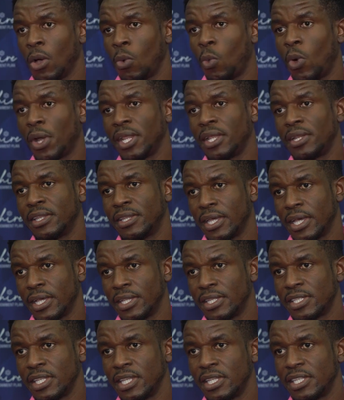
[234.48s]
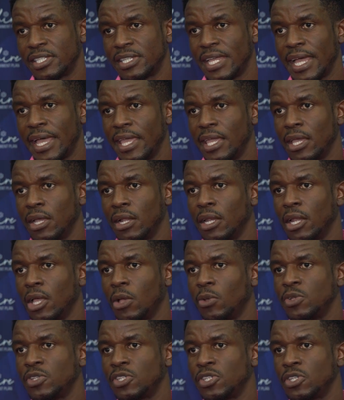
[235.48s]
What it does is that it
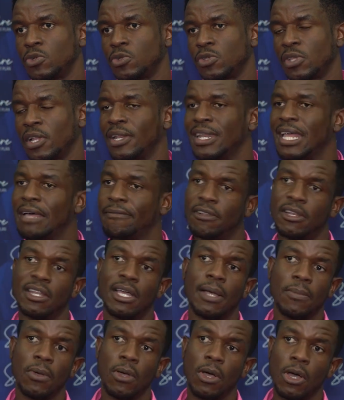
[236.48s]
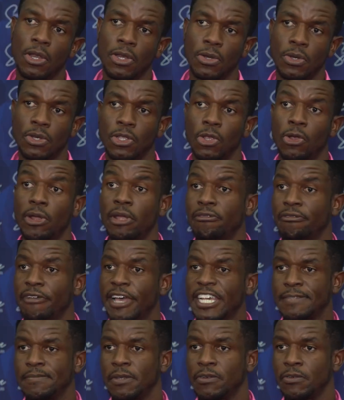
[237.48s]
allows you to level up on your
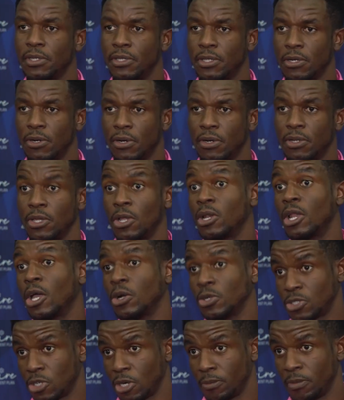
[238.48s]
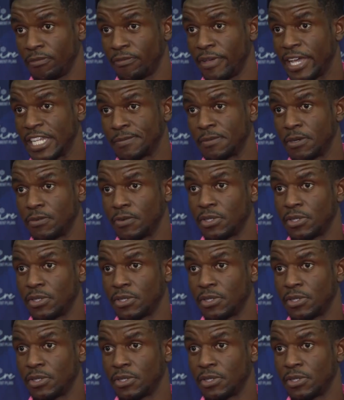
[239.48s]
investment return, your long-term investment